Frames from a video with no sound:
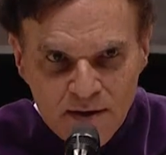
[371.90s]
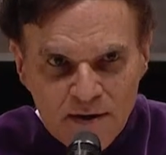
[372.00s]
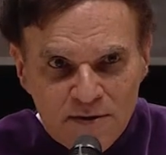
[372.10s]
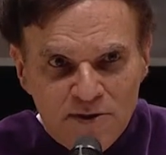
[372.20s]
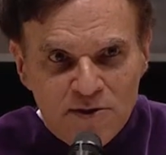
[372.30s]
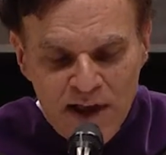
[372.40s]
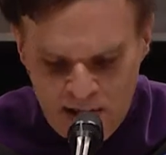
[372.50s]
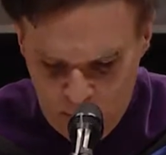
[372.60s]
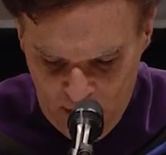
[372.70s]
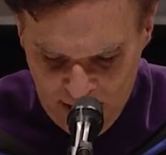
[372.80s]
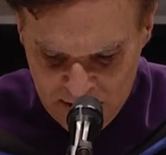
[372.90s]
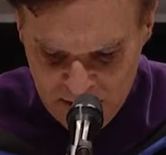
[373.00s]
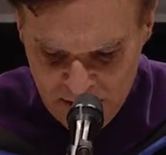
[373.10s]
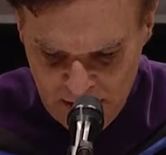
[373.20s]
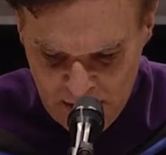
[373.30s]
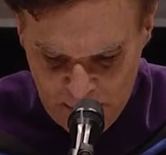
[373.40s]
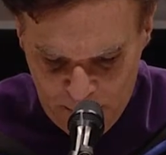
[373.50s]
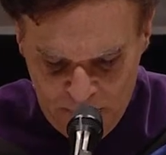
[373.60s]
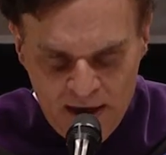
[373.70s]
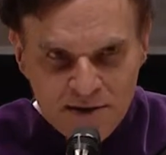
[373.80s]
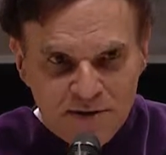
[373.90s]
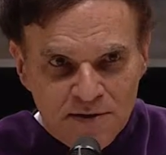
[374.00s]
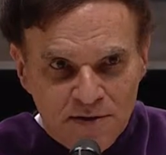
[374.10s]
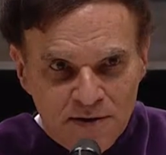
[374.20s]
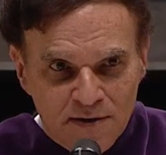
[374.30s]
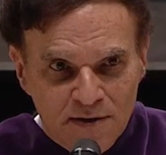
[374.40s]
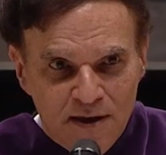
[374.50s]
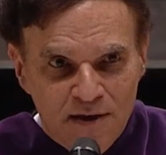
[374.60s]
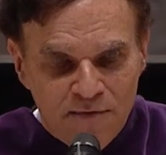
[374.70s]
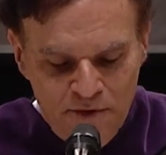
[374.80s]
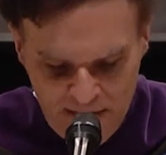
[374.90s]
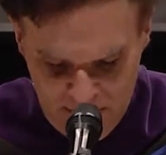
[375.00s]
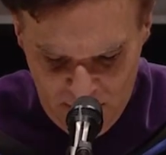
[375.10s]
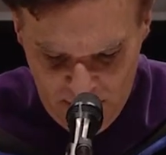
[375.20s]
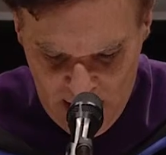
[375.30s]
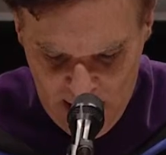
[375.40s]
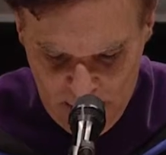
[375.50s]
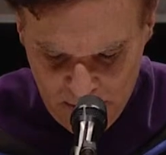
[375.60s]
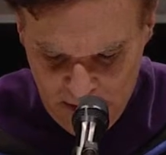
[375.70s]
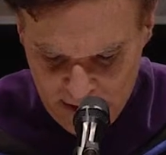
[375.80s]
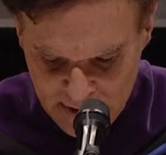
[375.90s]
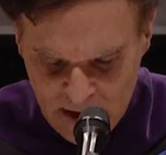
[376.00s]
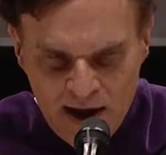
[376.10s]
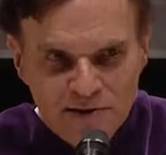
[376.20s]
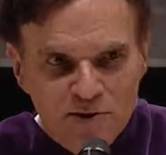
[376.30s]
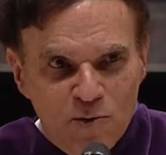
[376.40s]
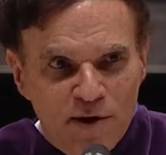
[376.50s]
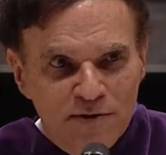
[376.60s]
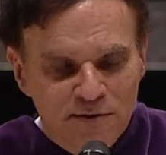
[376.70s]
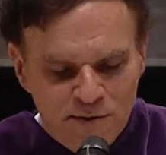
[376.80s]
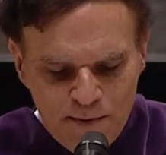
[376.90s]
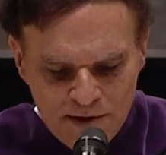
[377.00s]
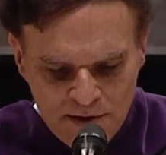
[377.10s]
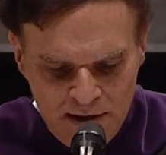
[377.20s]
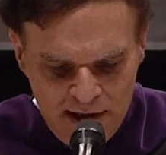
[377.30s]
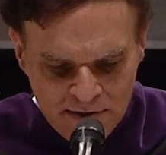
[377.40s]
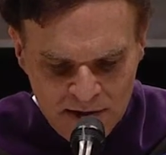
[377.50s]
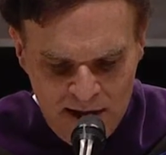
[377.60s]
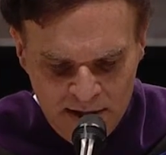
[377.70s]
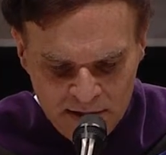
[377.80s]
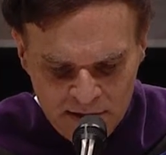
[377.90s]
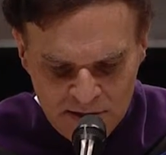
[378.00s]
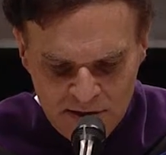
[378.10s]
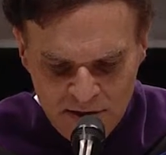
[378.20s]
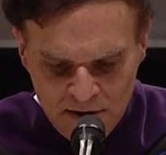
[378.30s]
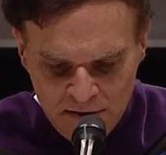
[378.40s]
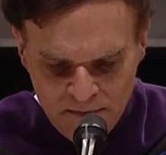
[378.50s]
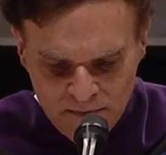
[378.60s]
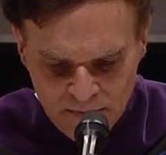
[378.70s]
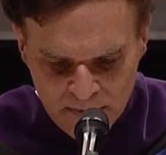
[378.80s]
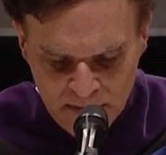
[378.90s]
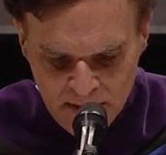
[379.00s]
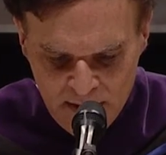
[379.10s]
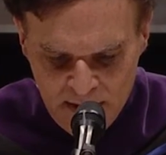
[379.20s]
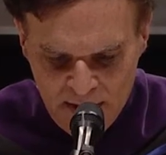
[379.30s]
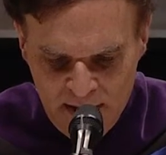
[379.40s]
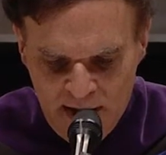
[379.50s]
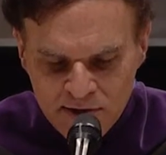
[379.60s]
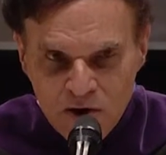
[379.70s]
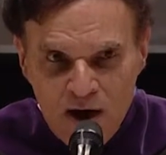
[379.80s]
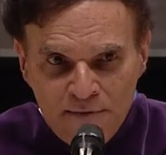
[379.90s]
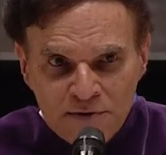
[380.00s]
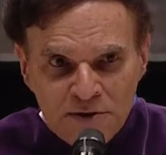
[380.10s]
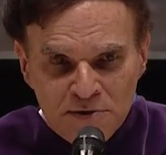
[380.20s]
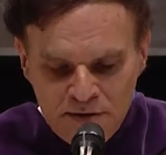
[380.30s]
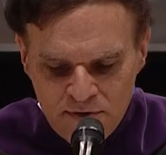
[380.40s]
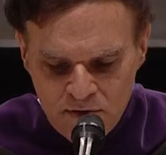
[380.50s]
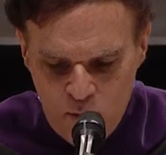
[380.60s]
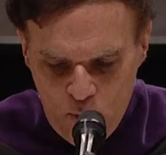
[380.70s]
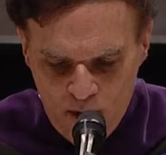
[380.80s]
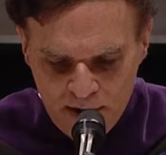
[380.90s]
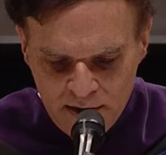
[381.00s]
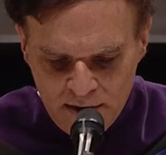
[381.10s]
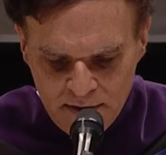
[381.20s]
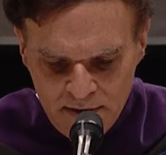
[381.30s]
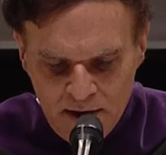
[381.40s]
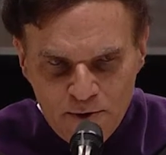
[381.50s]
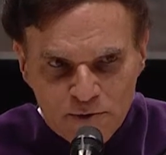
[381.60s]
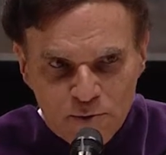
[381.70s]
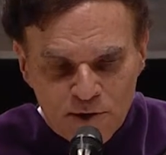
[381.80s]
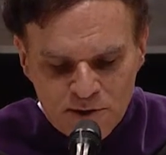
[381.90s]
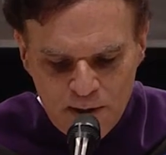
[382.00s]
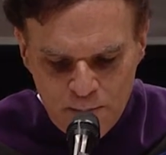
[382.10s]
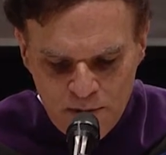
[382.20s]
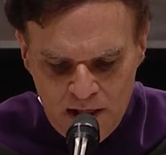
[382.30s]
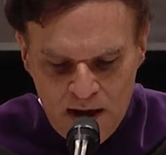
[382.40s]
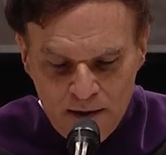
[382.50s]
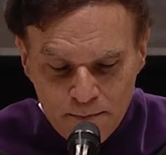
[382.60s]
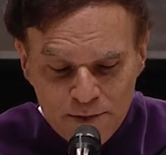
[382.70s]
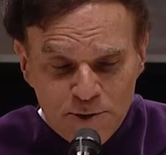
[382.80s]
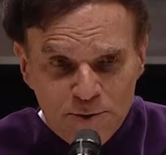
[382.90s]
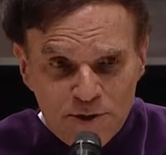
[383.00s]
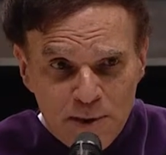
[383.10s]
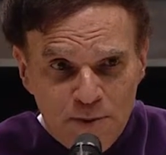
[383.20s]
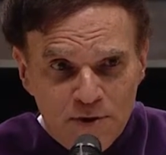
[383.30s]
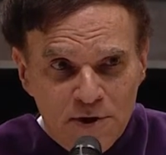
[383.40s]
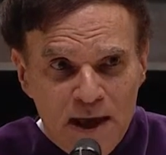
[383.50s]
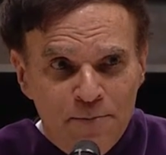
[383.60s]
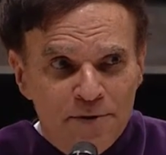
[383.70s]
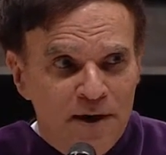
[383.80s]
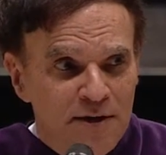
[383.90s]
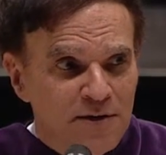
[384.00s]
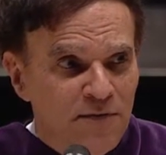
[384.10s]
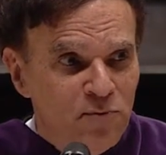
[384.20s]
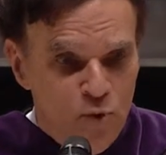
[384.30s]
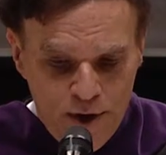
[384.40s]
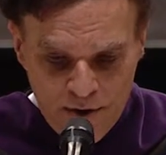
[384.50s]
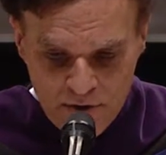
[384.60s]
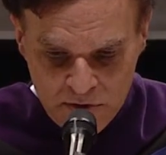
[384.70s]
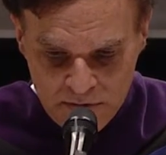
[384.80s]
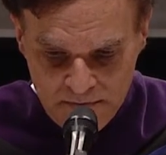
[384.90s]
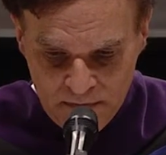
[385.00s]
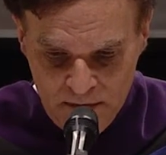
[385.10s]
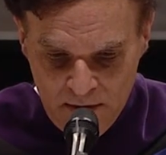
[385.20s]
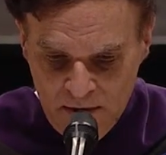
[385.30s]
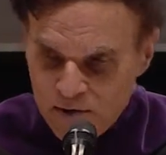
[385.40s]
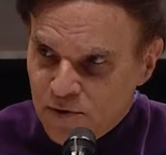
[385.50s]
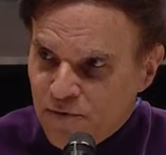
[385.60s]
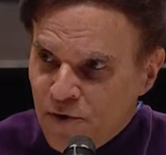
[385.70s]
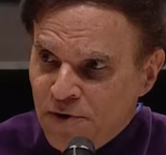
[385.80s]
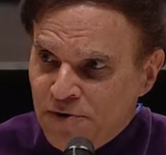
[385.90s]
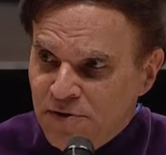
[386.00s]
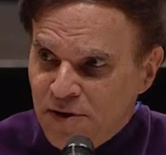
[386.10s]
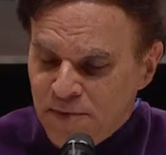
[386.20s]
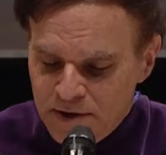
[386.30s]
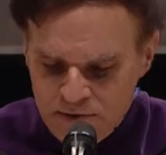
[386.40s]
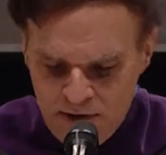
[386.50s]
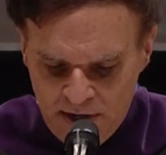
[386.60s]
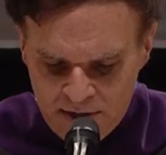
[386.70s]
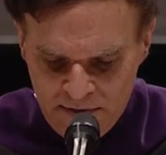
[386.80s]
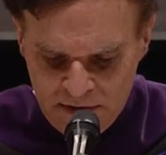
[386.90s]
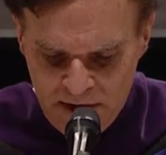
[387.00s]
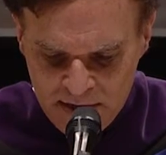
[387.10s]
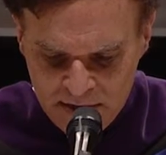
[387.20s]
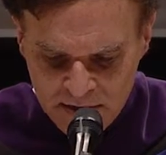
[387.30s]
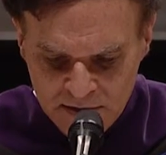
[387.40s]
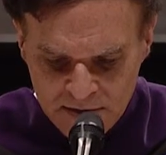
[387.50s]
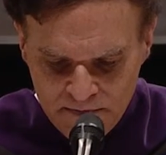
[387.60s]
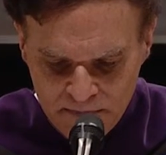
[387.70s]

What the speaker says: The state grants to the legal profession an effective monopoly as a consequence of specialized knowledge and skill. And as officers of the court, there is a reciprocal obligation of lawyers to further the administration of justice.